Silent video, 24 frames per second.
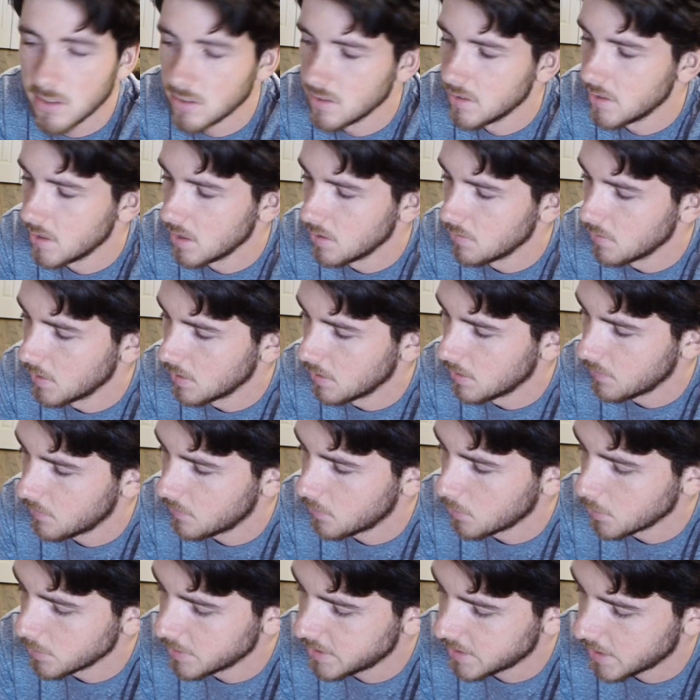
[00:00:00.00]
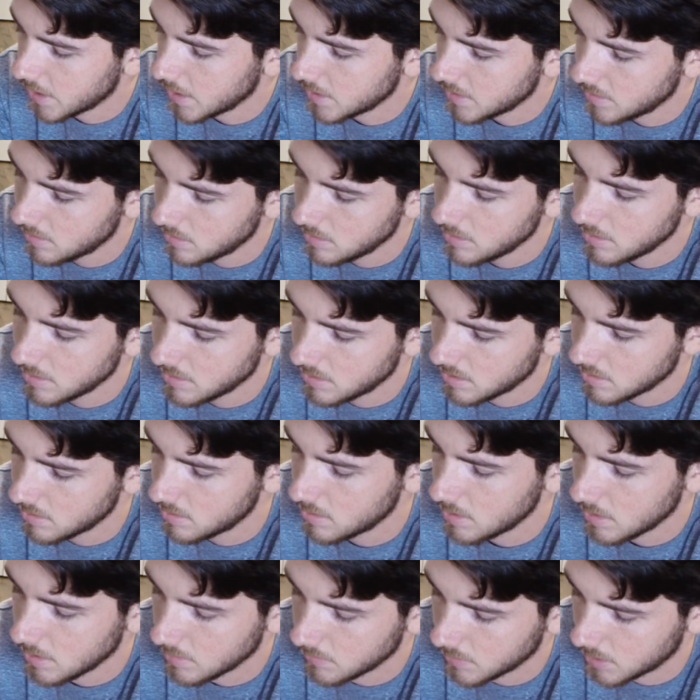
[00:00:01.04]
instead of a full size, just to
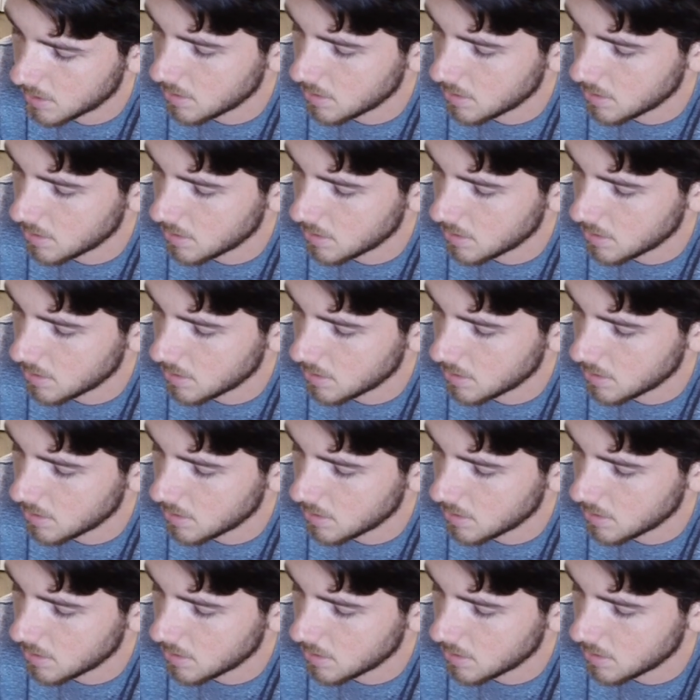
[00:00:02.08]
save a